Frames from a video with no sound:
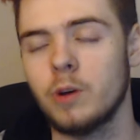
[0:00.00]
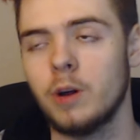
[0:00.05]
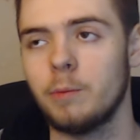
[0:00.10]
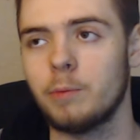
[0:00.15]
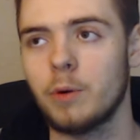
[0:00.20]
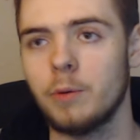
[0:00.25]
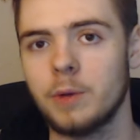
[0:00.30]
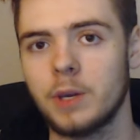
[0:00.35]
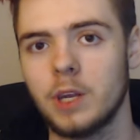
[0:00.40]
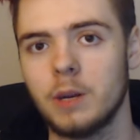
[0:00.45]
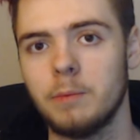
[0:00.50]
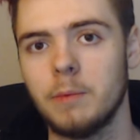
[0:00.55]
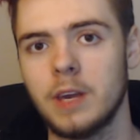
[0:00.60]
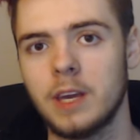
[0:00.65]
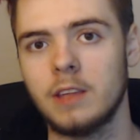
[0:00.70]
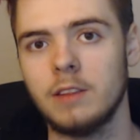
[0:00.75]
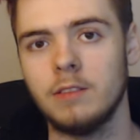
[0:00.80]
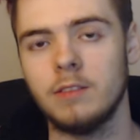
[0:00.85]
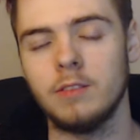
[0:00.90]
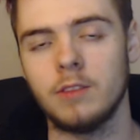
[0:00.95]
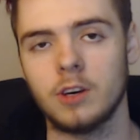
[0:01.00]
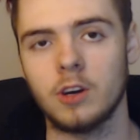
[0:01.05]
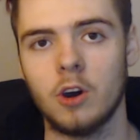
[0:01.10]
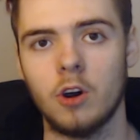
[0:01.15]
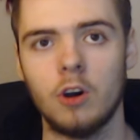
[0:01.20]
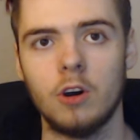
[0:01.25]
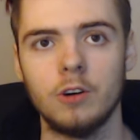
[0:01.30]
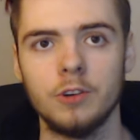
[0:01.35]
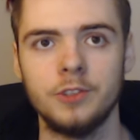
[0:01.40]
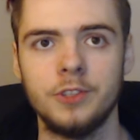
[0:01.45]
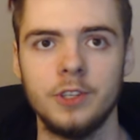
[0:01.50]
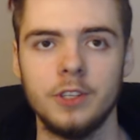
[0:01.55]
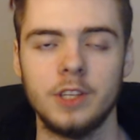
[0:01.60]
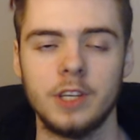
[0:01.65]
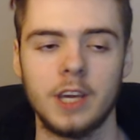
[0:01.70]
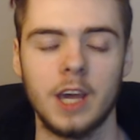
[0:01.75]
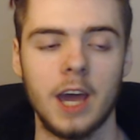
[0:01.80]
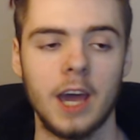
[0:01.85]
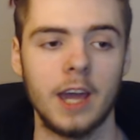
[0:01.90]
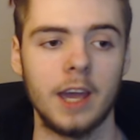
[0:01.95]
I'm probably going to make the call to the
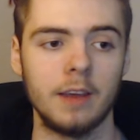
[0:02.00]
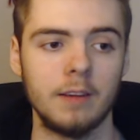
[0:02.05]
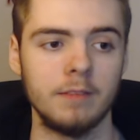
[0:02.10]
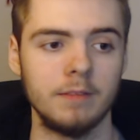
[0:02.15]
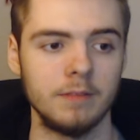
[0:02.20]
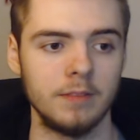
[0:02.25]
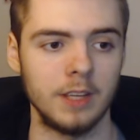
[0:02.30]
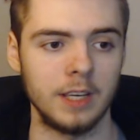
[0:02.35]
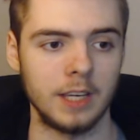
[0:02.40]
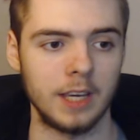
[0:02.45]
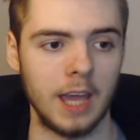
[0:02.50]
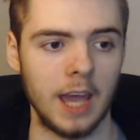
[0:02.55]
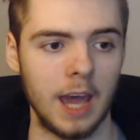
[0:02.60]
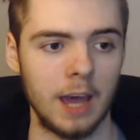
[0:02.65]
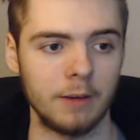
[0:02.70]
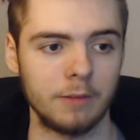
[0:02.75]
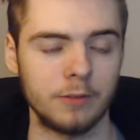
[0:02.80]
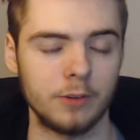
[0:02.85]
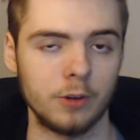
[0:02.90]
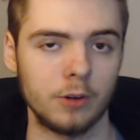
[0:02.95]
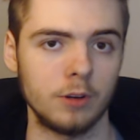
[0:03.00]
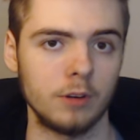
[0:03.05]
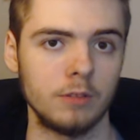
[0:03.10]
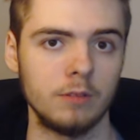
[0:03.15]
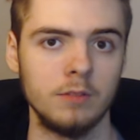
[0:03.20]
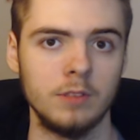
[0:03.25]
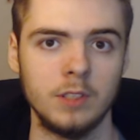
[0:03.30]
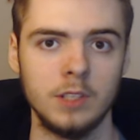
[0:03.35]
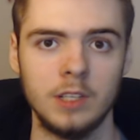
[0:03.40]
guy, like, after,